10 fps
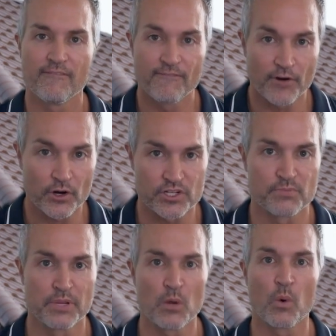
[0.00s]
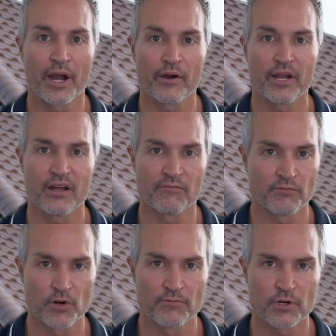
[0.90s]
First, be wary of
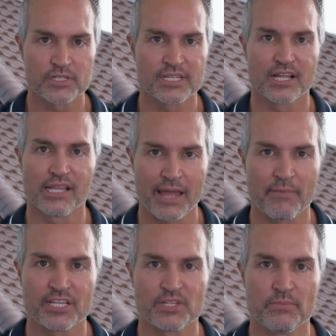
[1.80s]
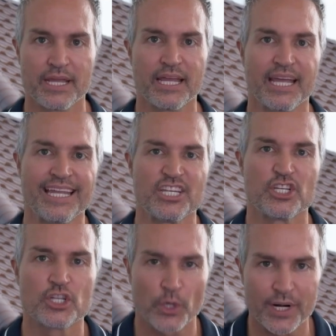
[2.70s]
roofers claiming to be
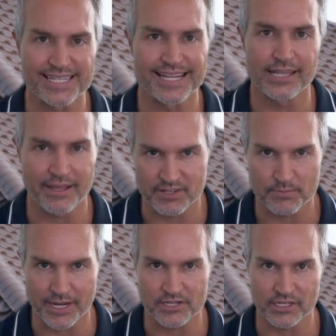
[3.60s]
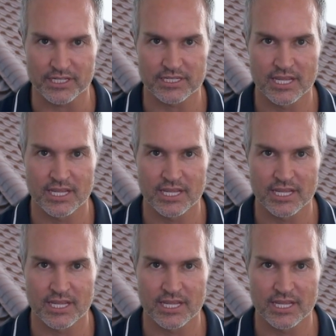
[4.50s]
insurance claim specialists.